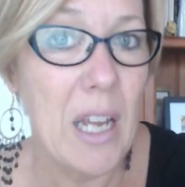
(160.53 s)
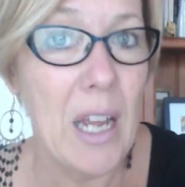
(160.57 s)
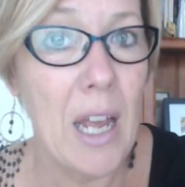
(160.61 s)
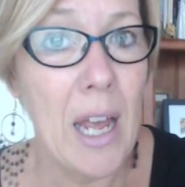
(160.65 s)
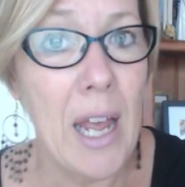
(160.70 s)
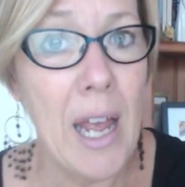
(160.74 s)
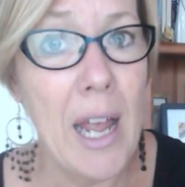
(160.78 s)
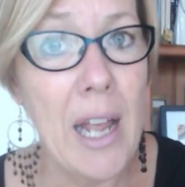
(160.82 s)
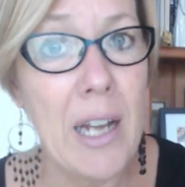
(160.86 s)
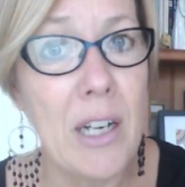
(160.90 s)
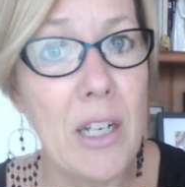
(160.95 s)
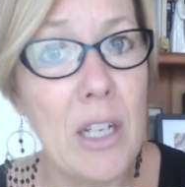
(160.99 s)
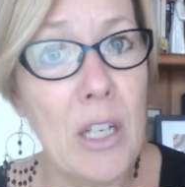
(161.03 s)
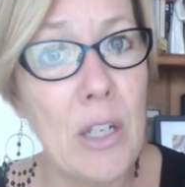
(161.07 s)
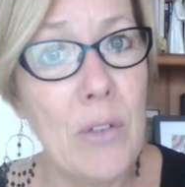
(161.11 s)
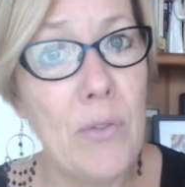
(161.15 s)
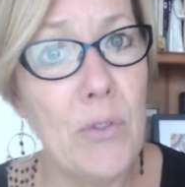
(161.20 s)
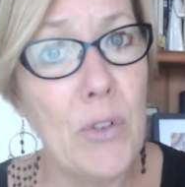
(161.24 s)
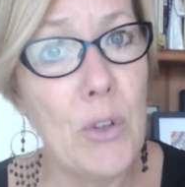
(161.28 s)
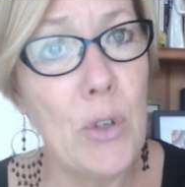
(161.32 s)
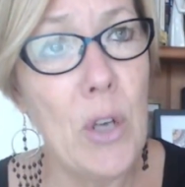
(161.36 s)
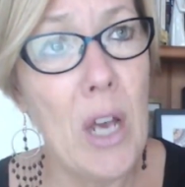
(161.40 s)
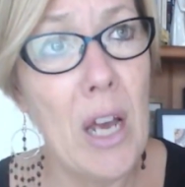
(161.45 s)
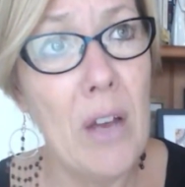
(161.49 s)
And if
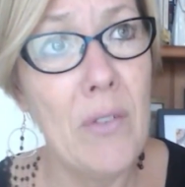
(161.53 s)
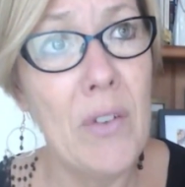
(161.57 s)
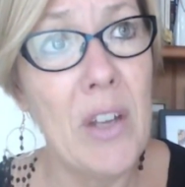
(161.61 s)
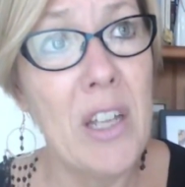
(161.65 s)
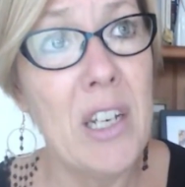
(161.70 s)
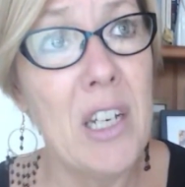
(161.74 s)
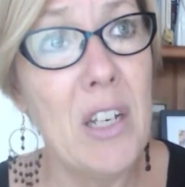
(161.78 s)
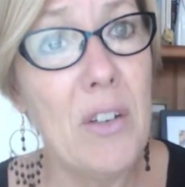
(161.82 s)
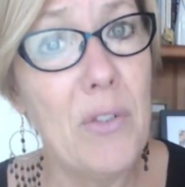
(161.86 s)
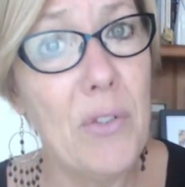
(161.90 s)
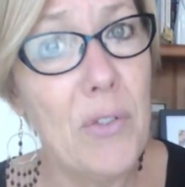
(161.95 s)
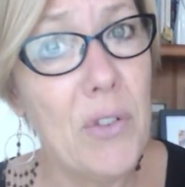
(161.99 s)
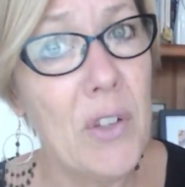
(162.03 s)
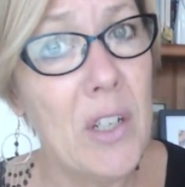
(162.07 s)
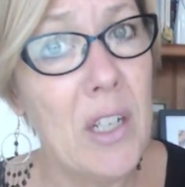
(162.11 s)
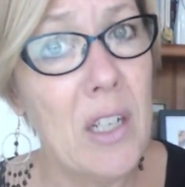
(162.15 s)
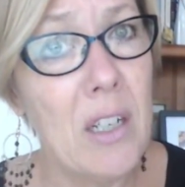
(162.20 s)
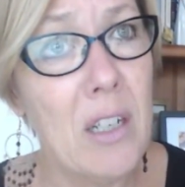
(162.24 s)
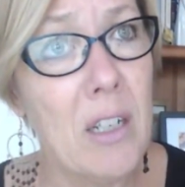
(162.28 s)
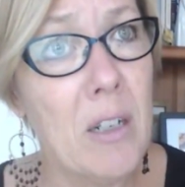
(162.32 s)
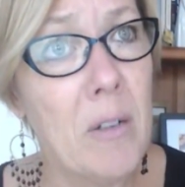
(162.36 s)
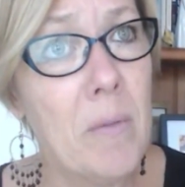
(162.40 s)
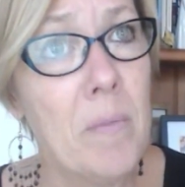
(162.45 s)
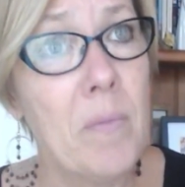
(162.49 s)
you have any
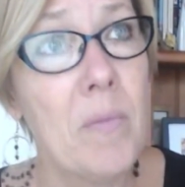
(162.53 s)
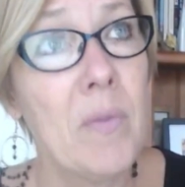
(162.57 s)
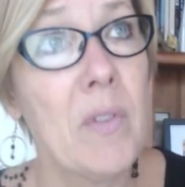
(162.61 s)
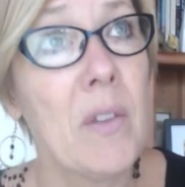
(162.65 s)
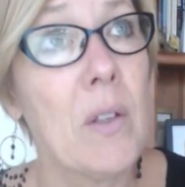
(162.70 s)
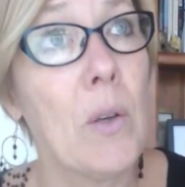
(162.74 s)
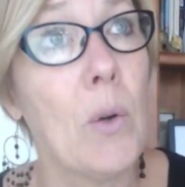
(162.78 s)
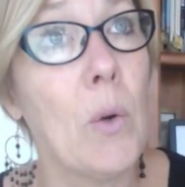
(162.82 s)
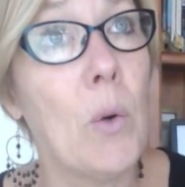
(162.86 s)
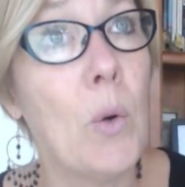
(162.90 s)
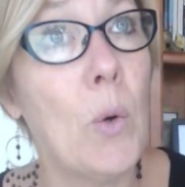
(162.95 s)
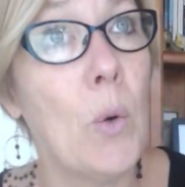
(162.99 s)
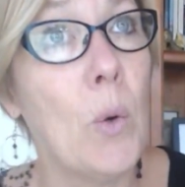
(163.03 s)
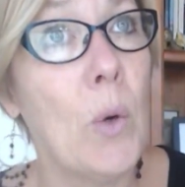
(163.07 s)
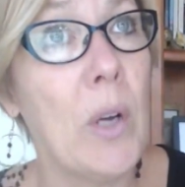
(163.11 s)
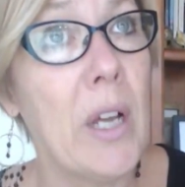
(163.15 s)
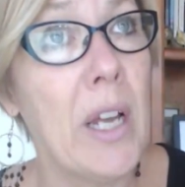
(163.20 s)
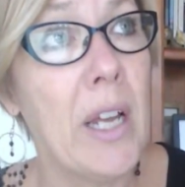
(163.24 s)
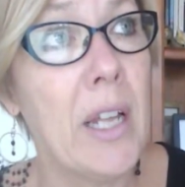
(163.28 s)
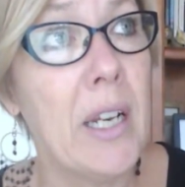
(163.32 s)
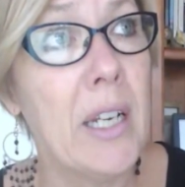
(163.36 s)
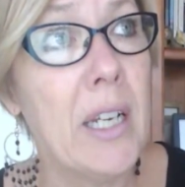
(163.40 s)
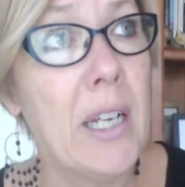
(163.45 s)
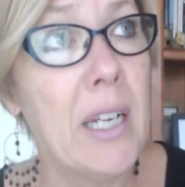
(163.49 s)
fear or
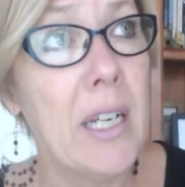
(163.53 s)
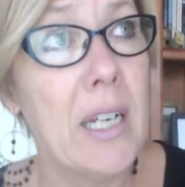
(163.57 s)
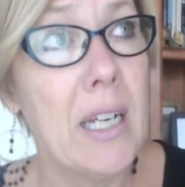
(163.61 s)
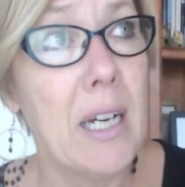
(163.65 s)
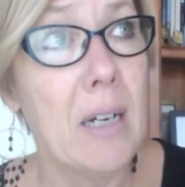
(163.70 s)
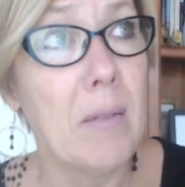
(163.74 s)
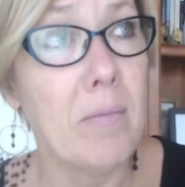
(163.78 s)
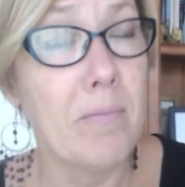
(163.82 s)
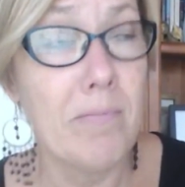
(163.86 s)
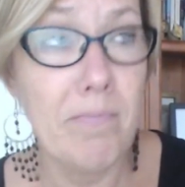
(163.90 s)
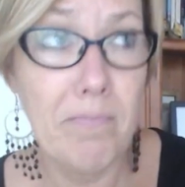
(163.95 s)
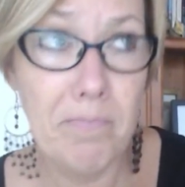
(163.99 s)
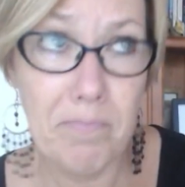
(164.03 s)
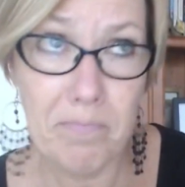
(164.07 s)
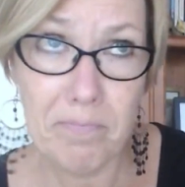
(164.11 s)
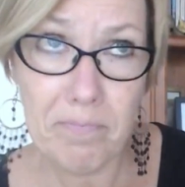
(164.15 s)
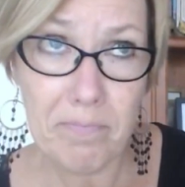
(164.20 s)
any um,